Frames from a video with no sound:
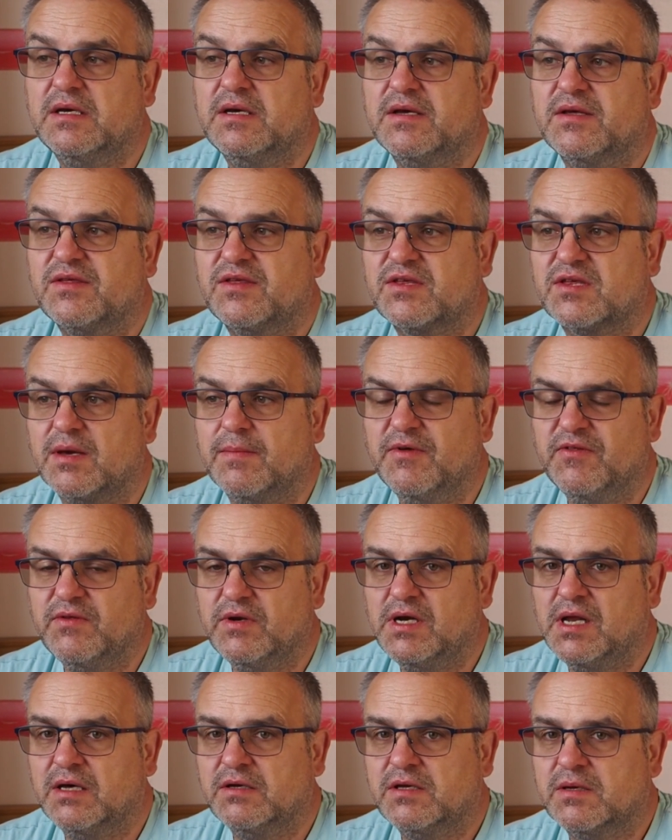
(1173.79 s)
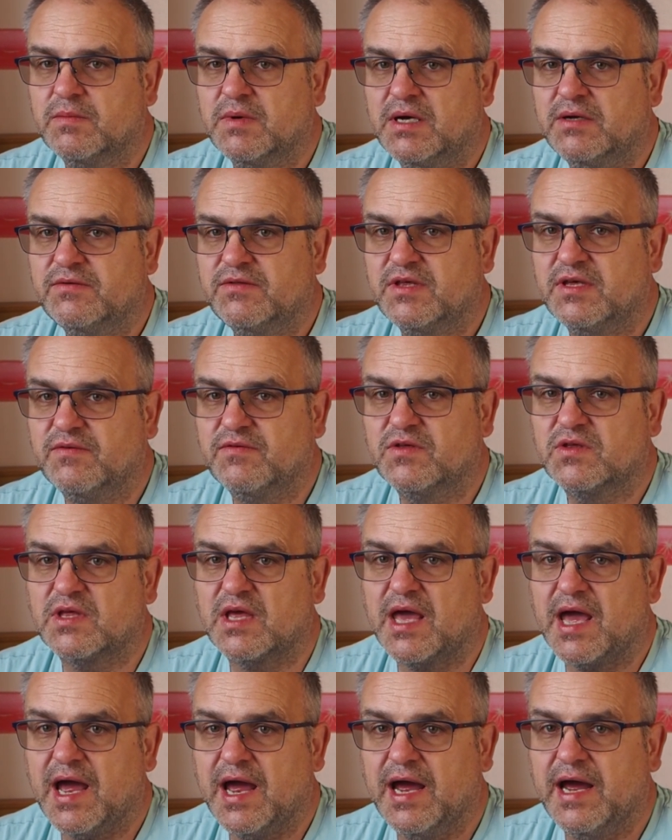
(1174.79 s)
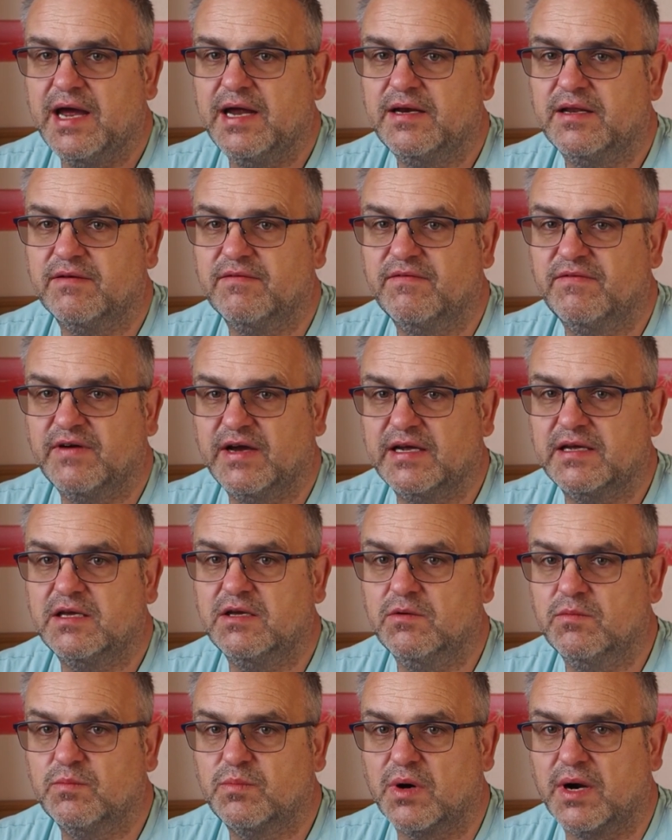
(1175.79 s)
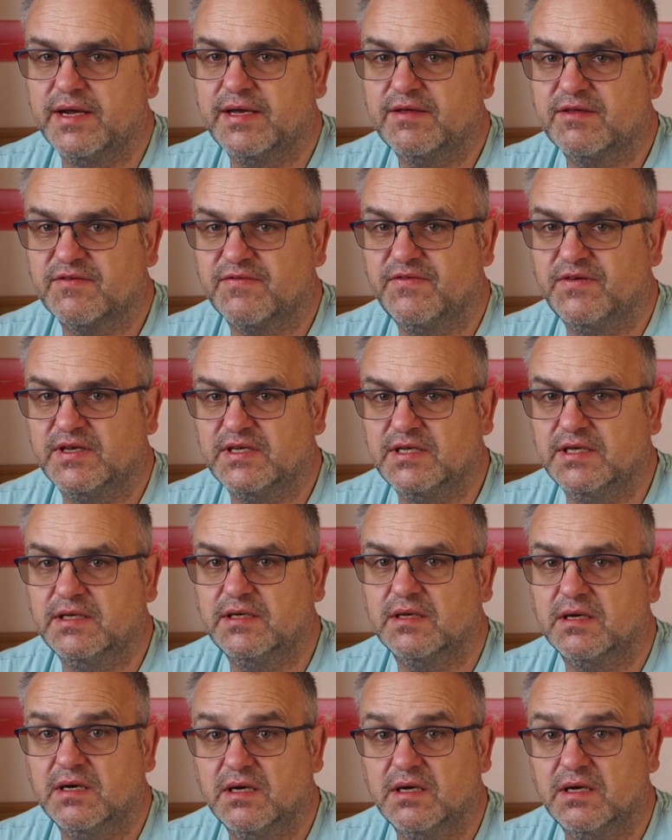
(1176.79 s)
Some of the locomotives had vacuum brakes fitted